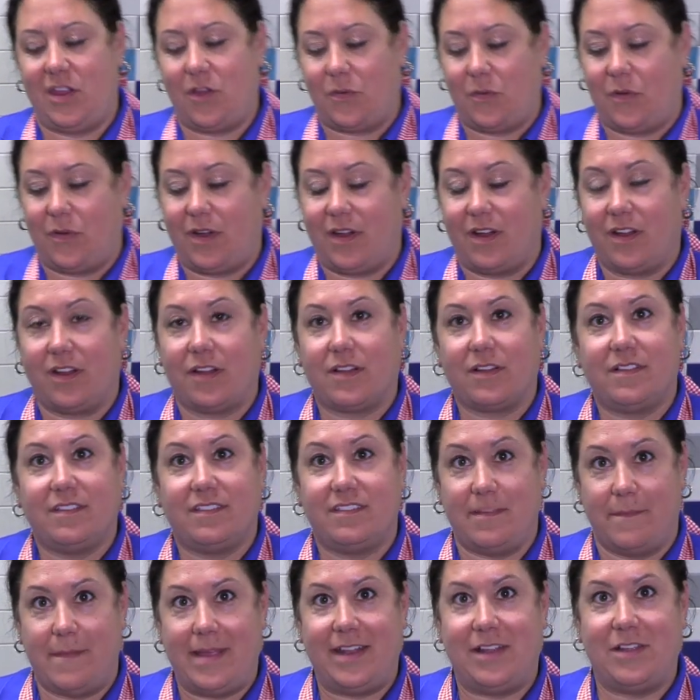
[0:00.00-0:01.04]
your
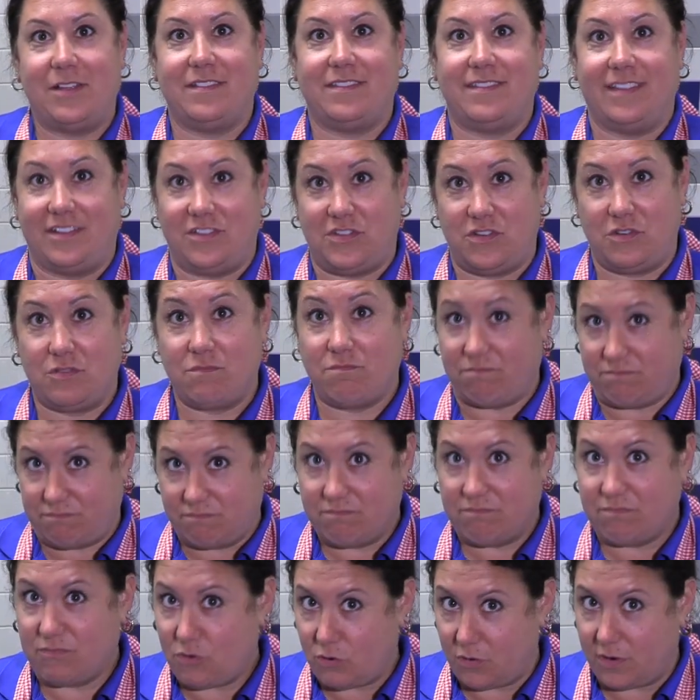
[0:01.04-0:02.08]
tomatoes that you
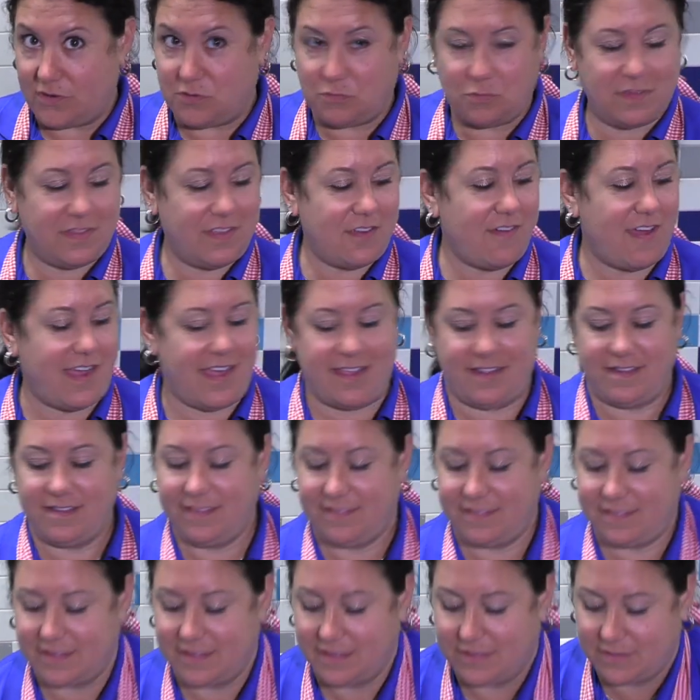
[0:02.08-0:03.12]
crushed with your
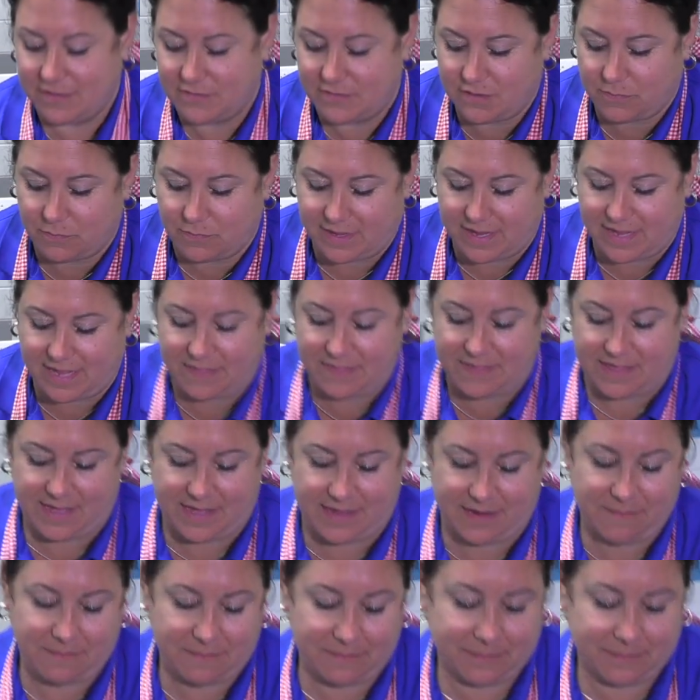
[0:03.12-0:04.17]
hands. So we'll add that.